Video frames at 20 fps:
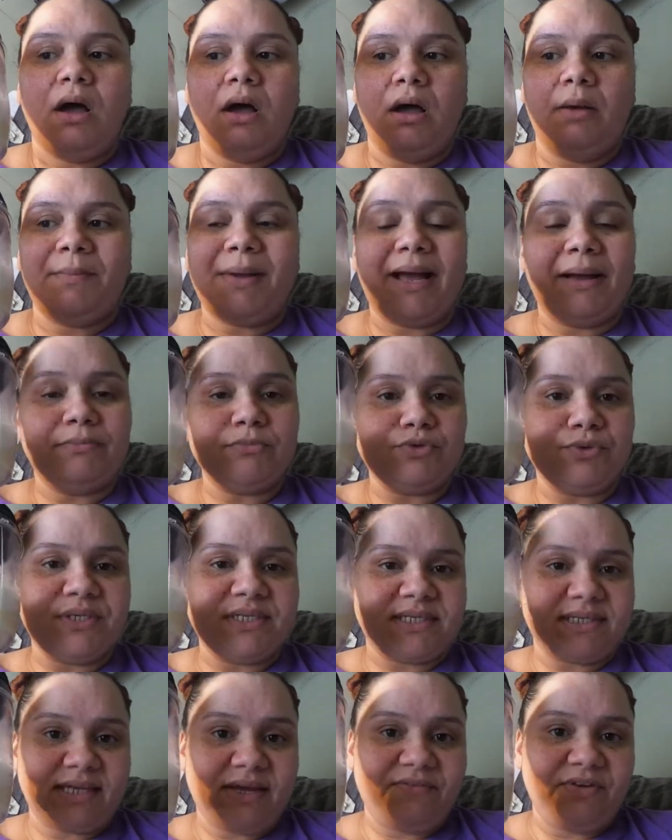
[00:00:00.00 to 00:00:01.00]
Um, I'm
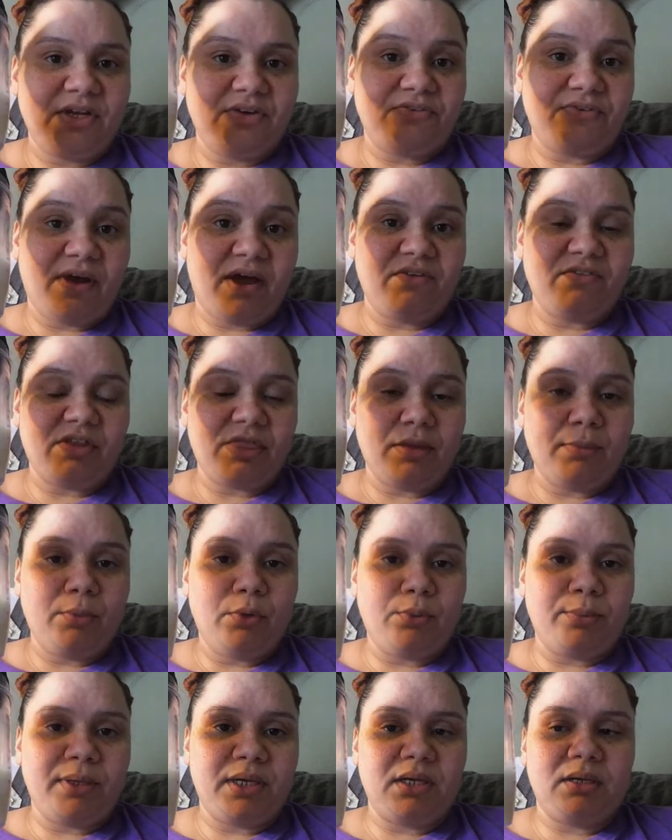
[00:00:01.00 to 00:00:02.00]
doing seventy-five at the
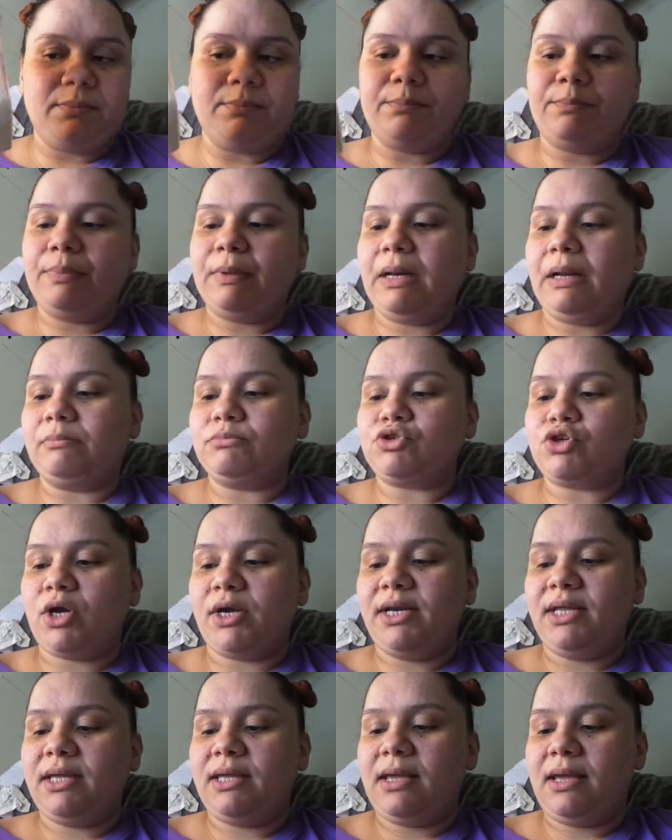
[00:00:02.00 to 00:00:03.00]
moment, but I'm
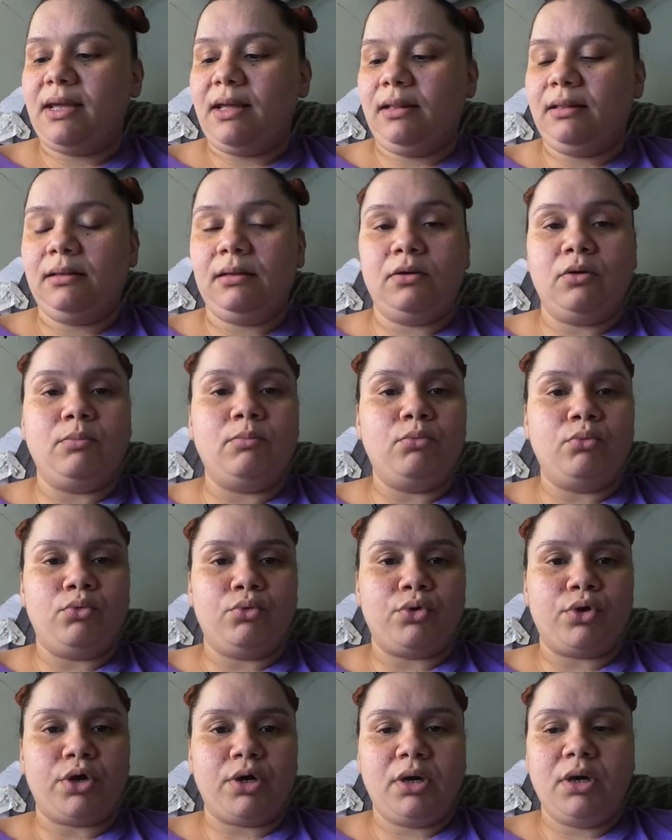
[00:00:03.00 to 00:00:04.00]
trying to get a little
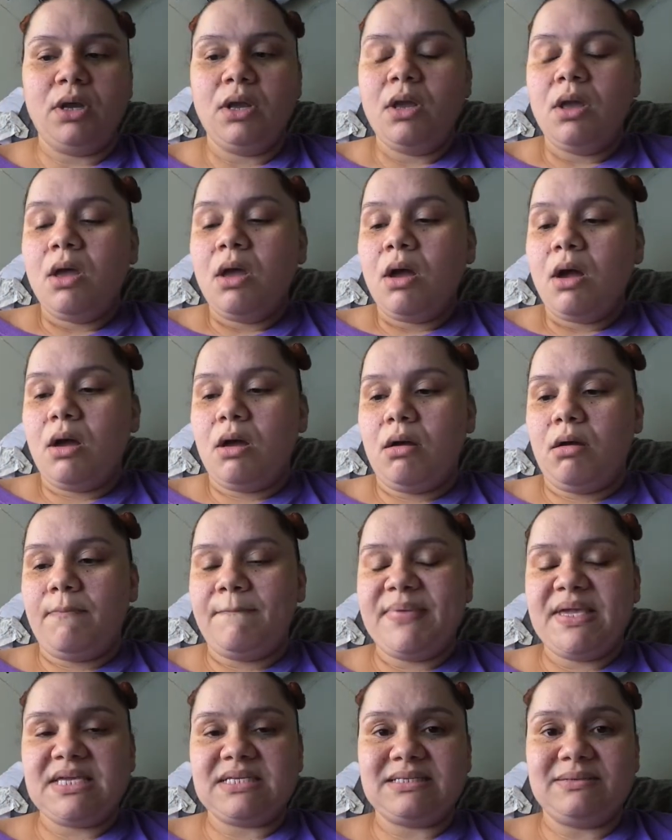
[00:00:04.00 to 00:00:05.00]
more
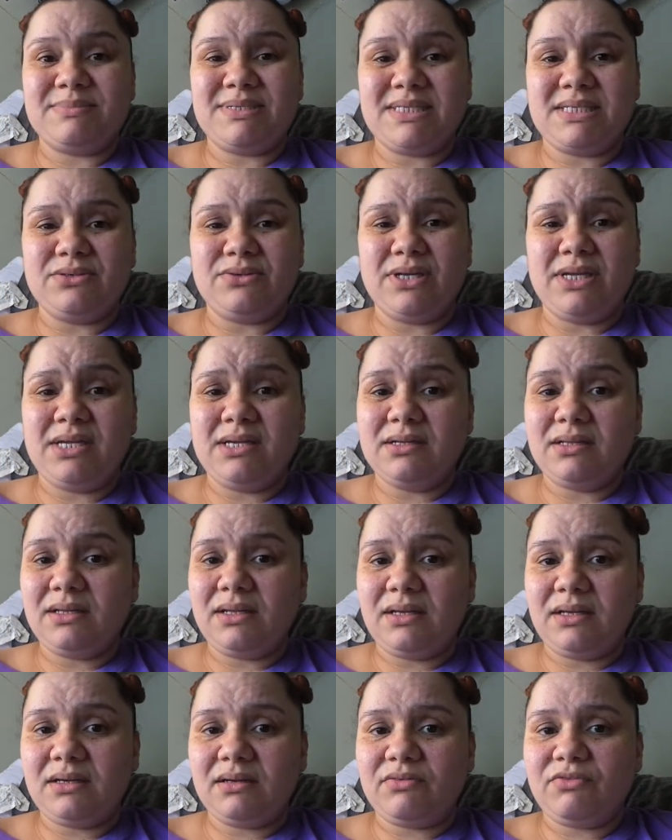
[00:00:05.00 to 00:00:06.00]
um, because I'm still
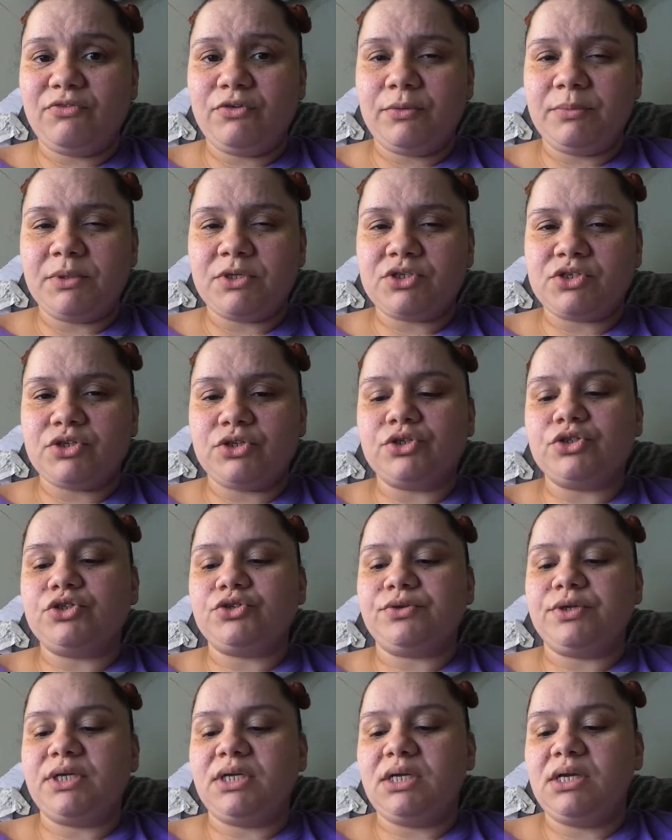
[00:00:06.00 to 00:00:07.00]
healing from the
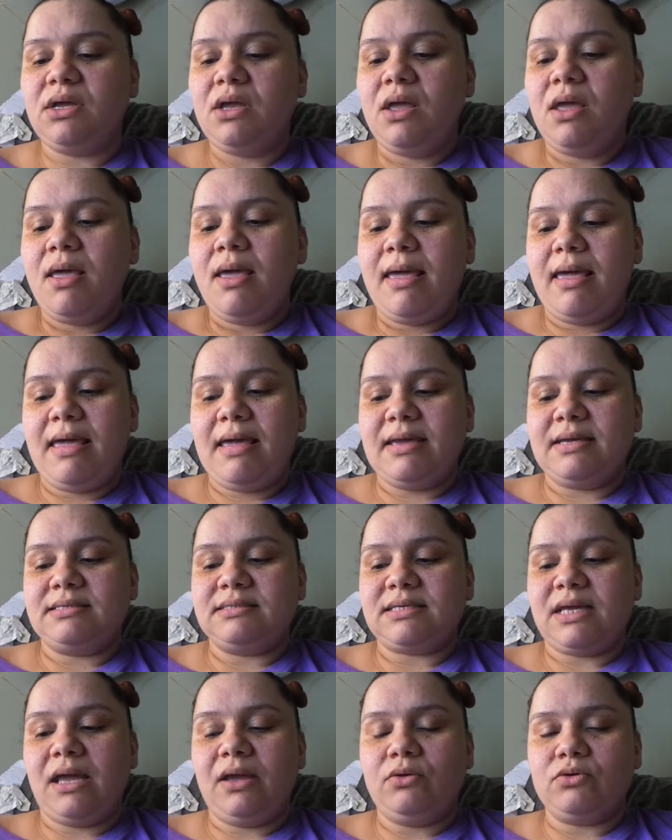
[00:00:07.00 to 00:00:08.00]
surgery.
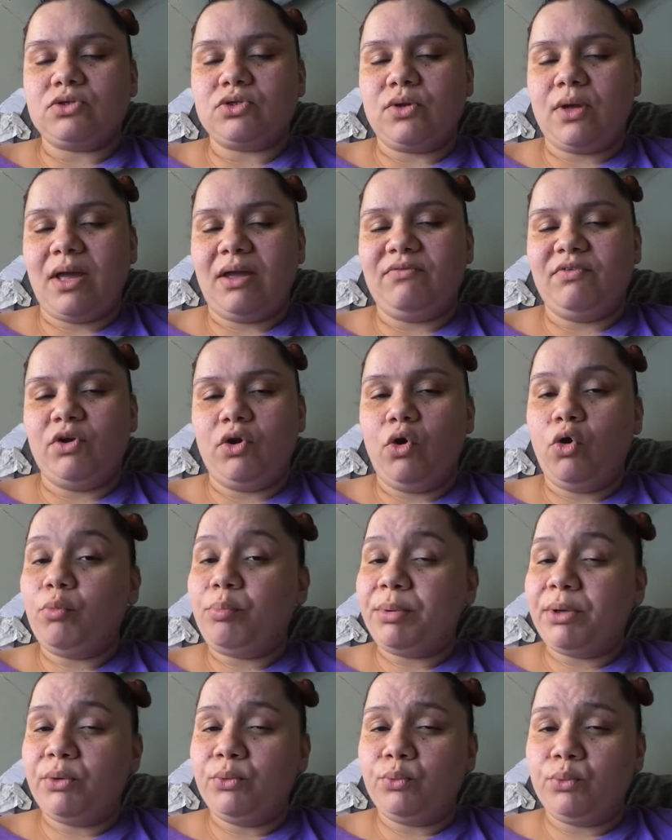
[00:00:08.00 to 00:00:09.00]
And I also have an
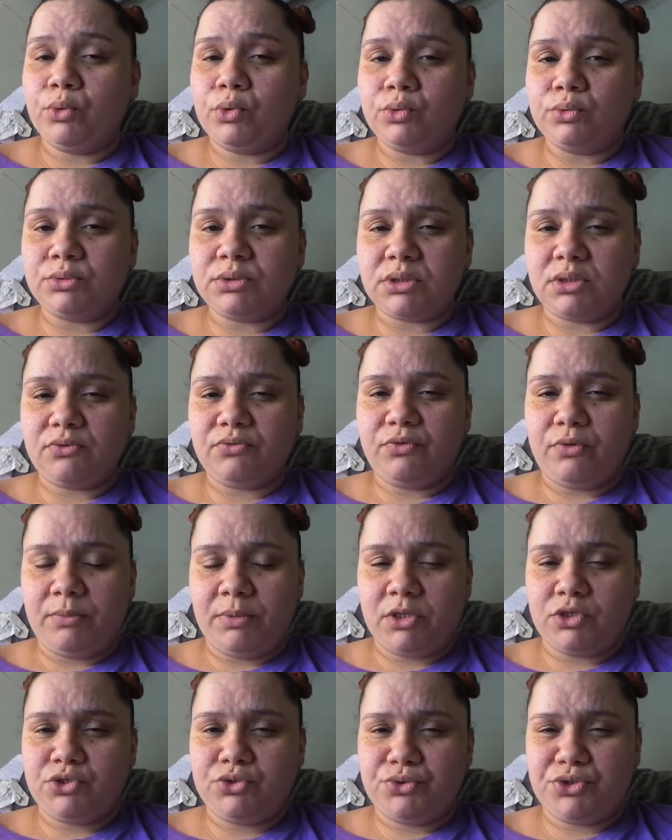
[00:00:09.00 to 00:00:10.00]
open wound
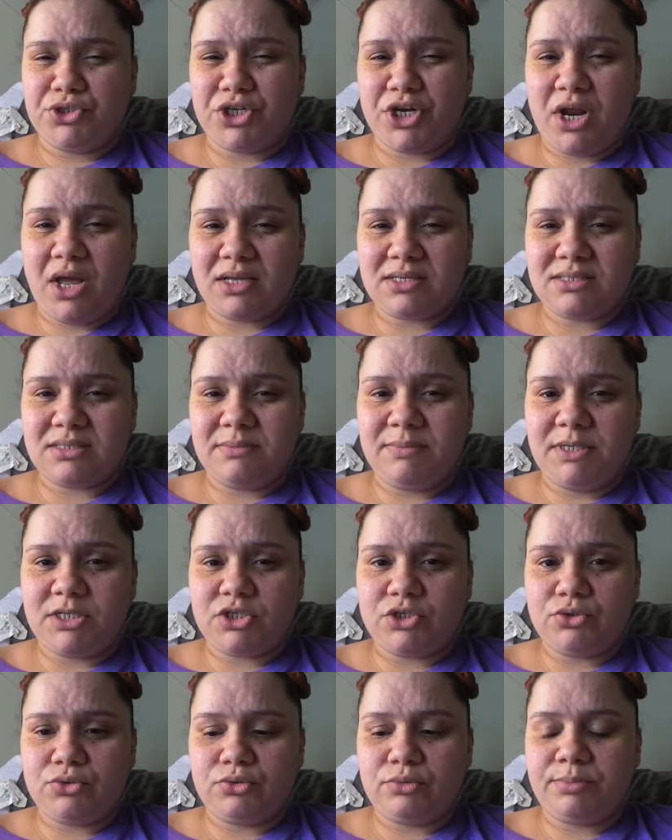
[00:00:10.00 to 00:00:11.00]
from the
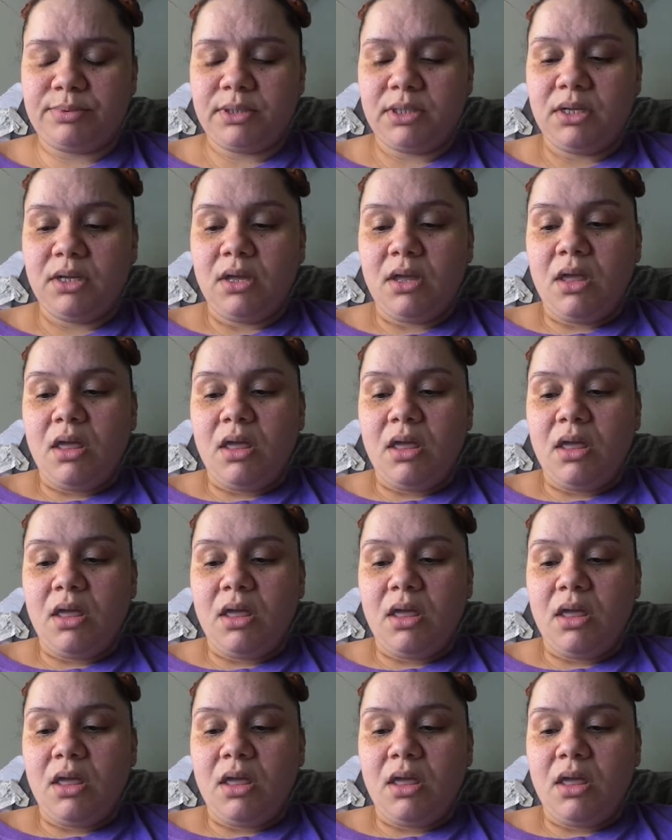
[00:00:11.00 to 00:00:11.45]
jejunostomy tube